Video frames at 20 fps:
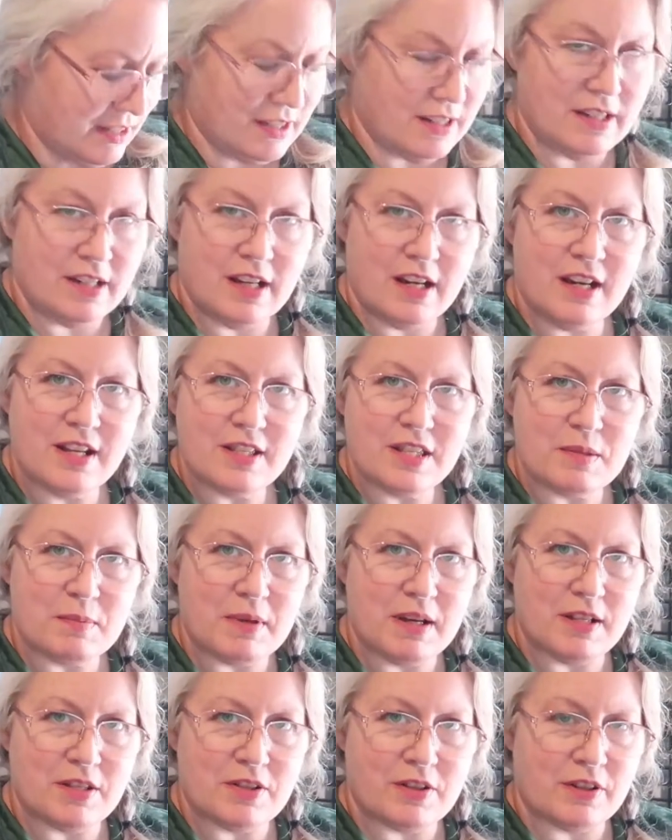not
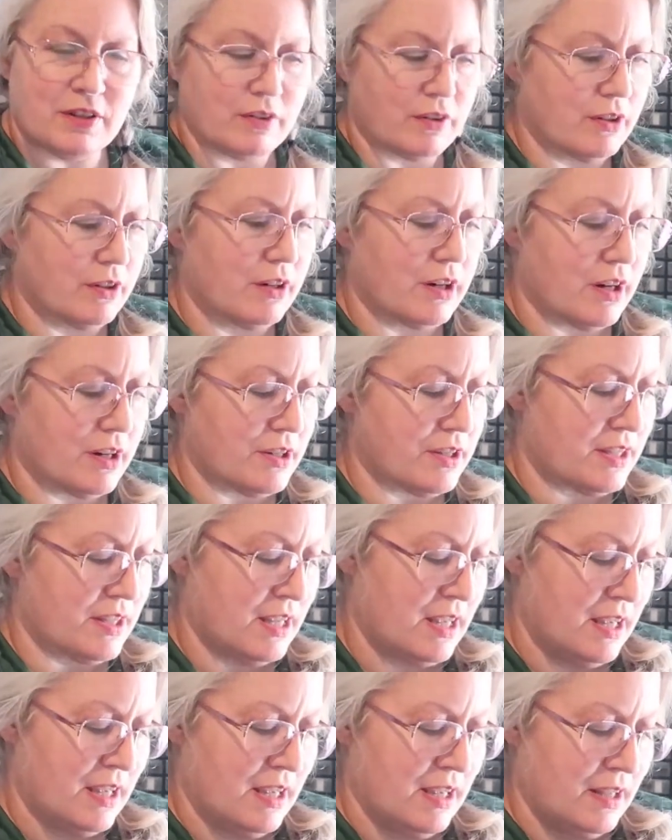sponsored of course,
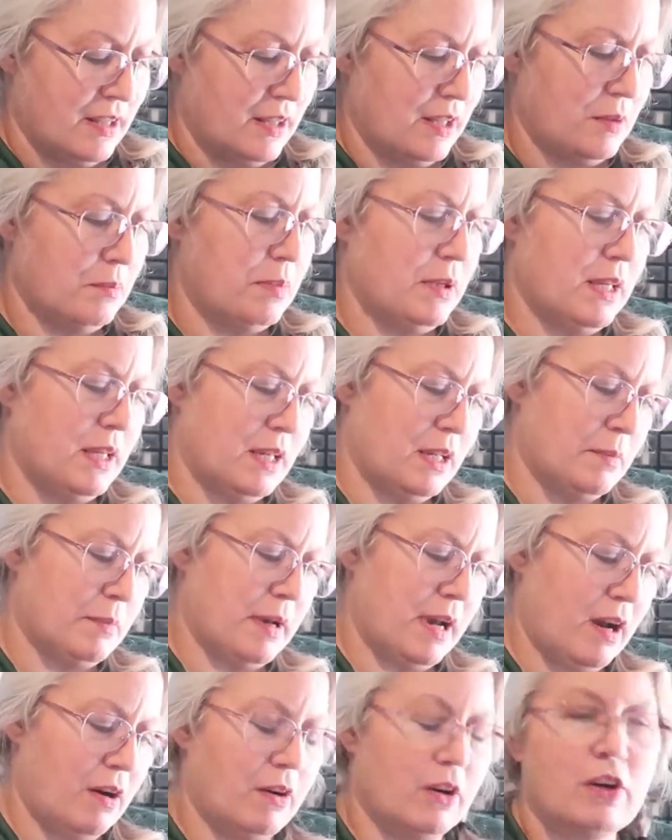the Pink
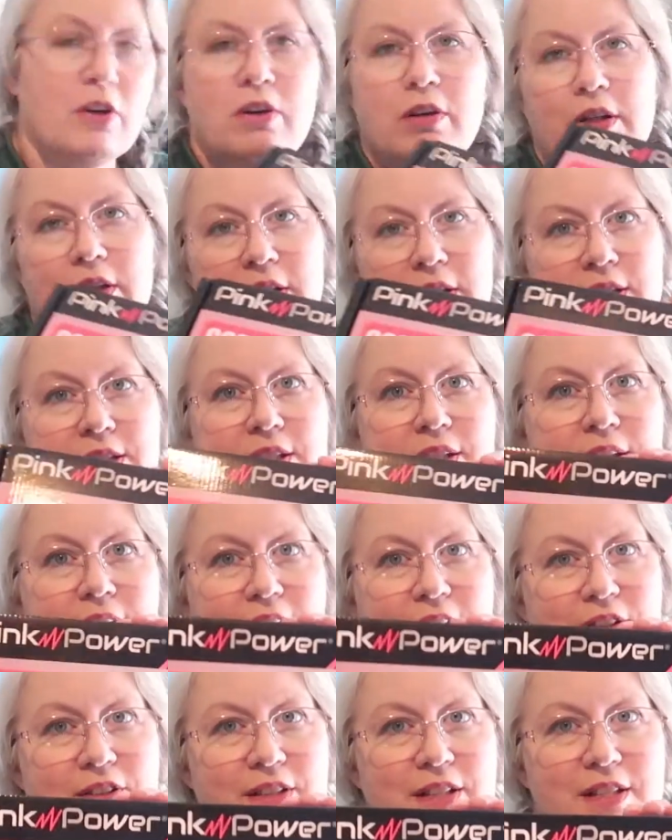Power Cordless
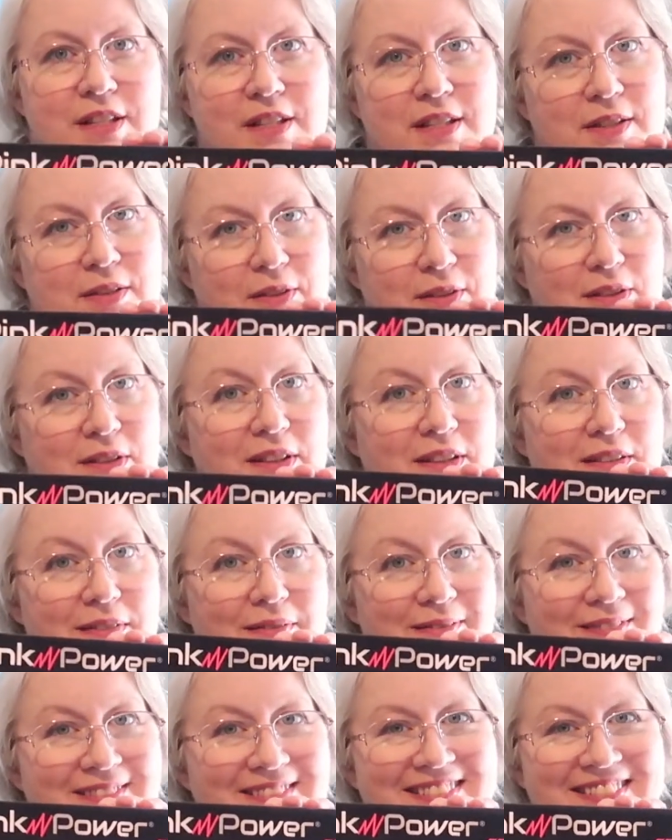Electric Scissors.
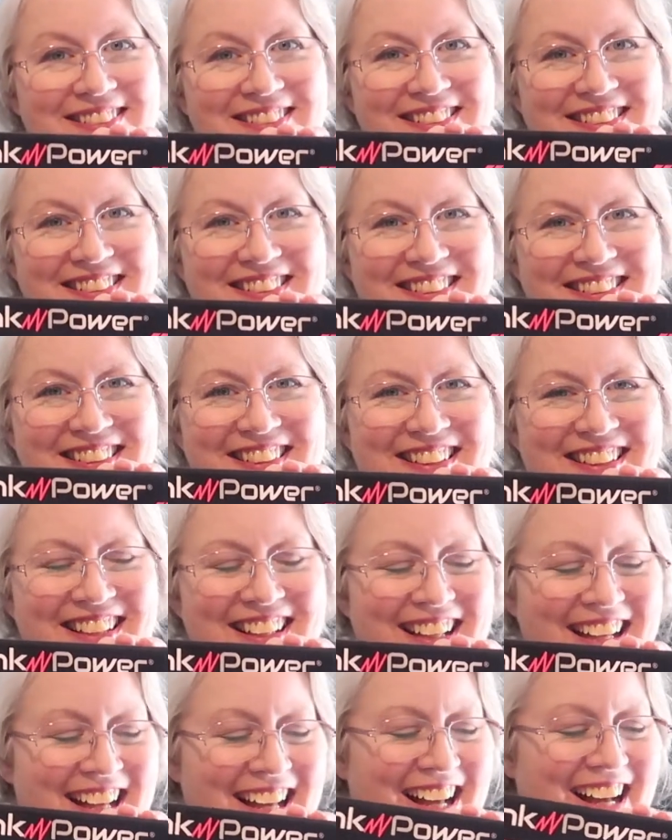
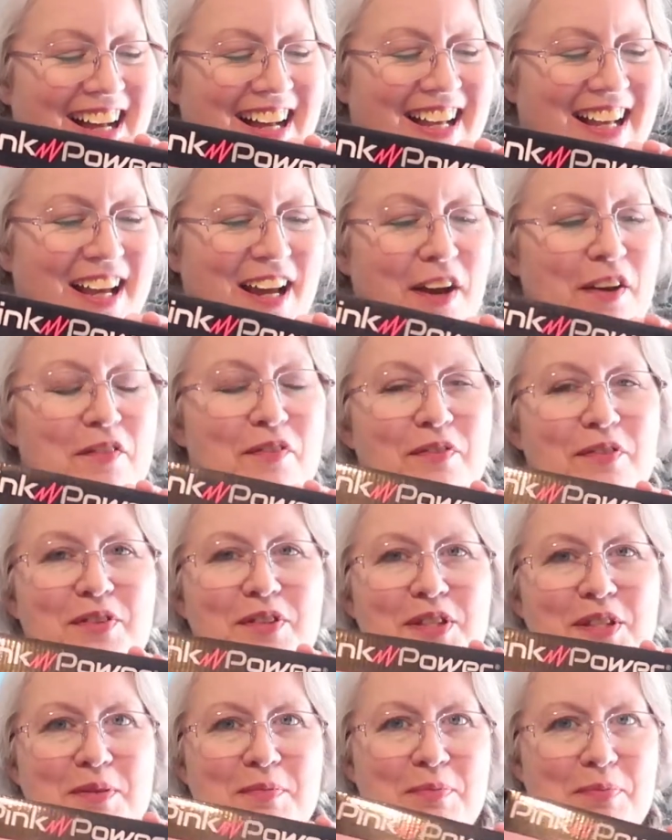I have
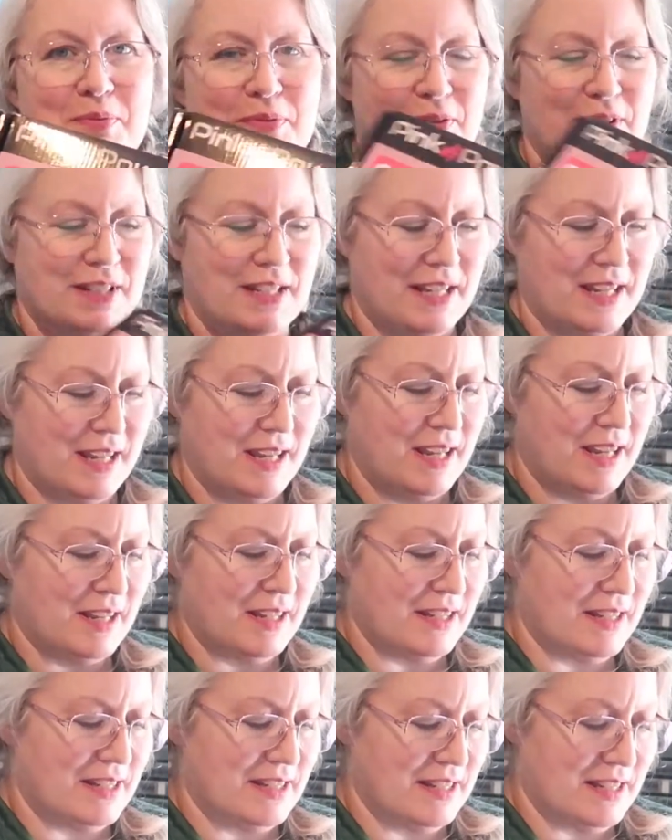some pretty
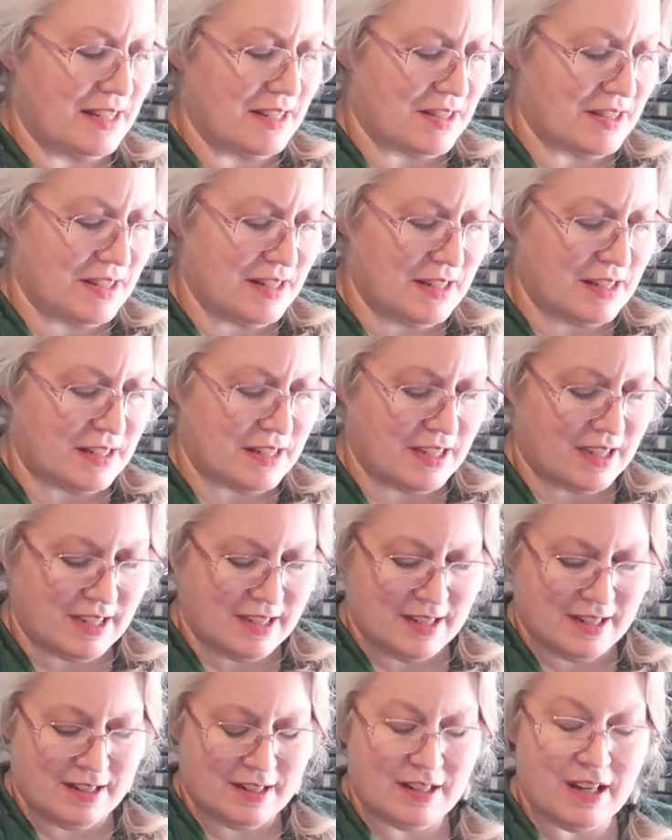decent
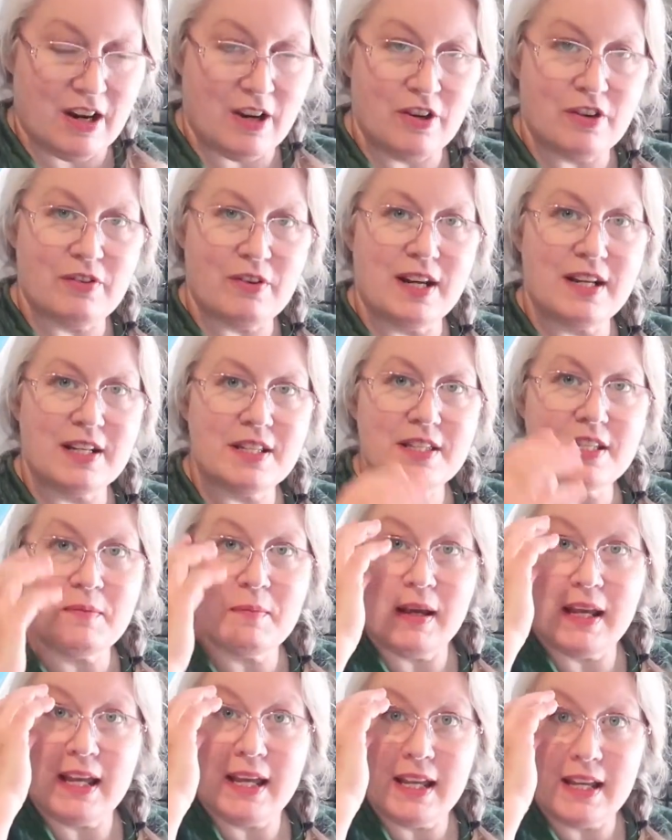arthritis in
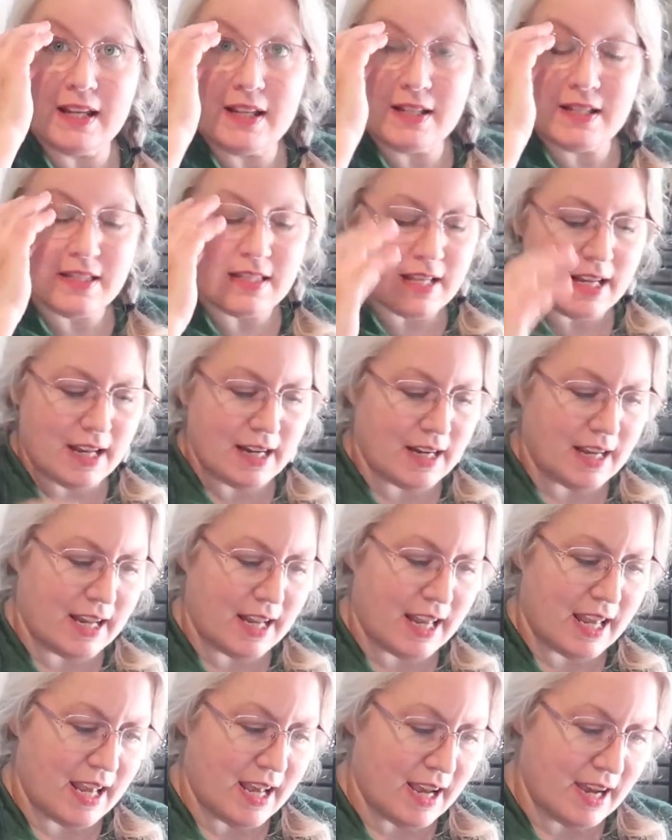my hands, and I
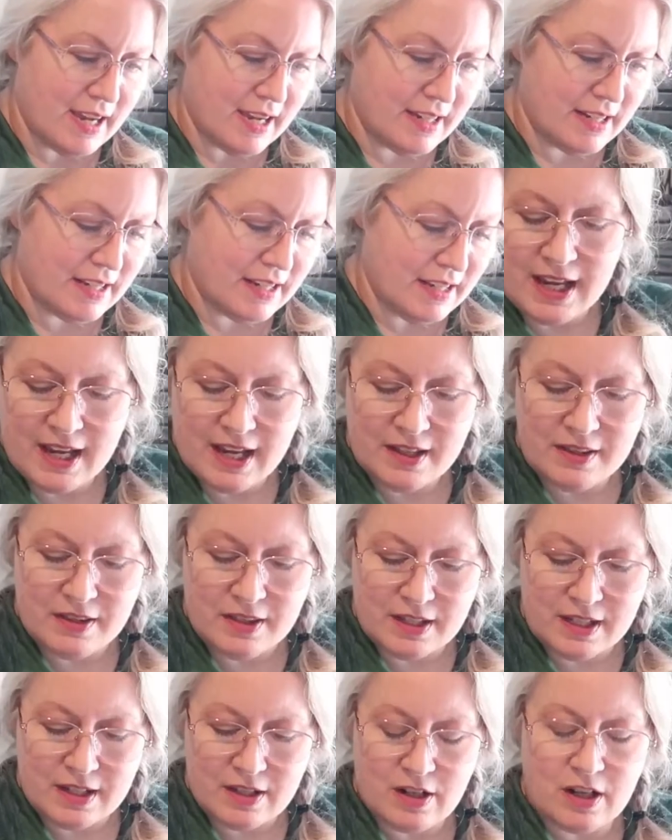had
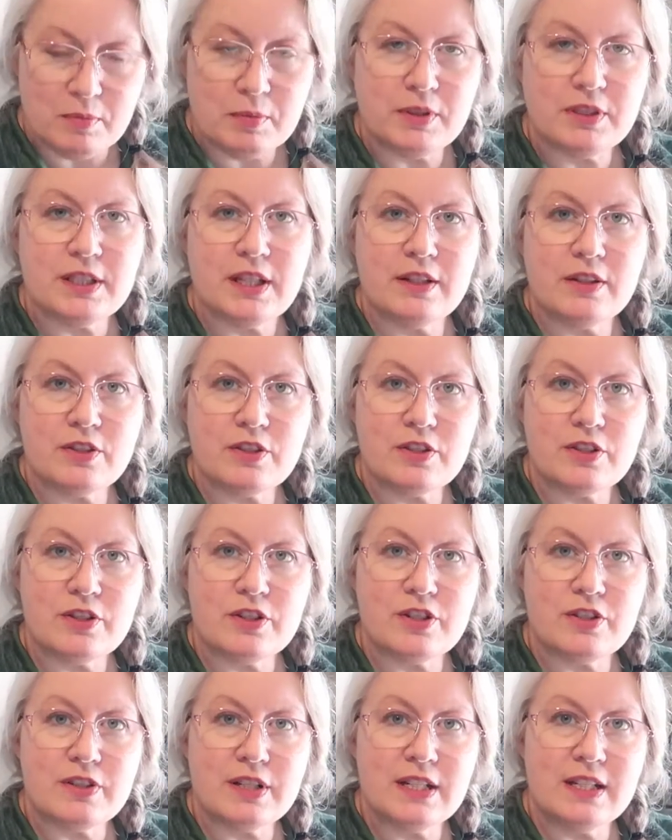the carpal tunnel
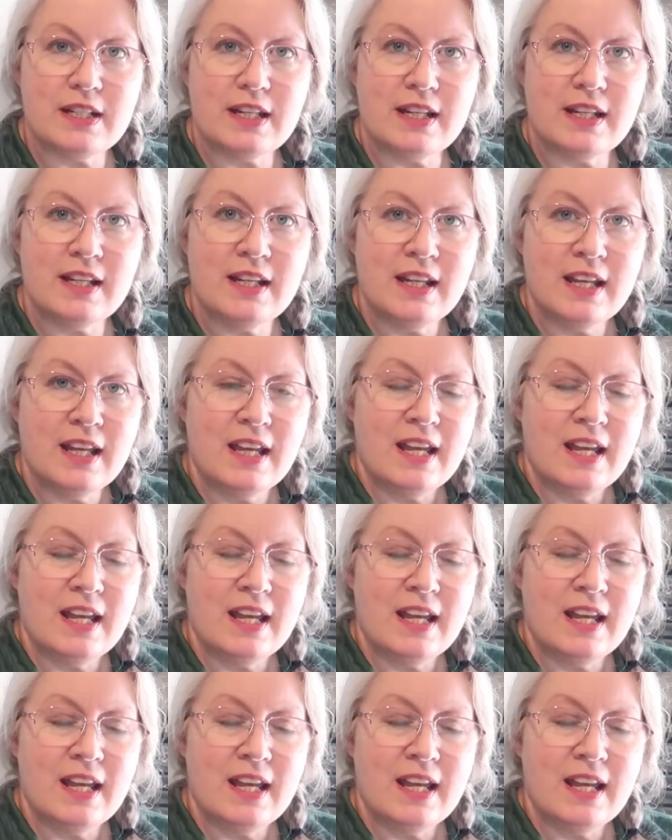surgery done,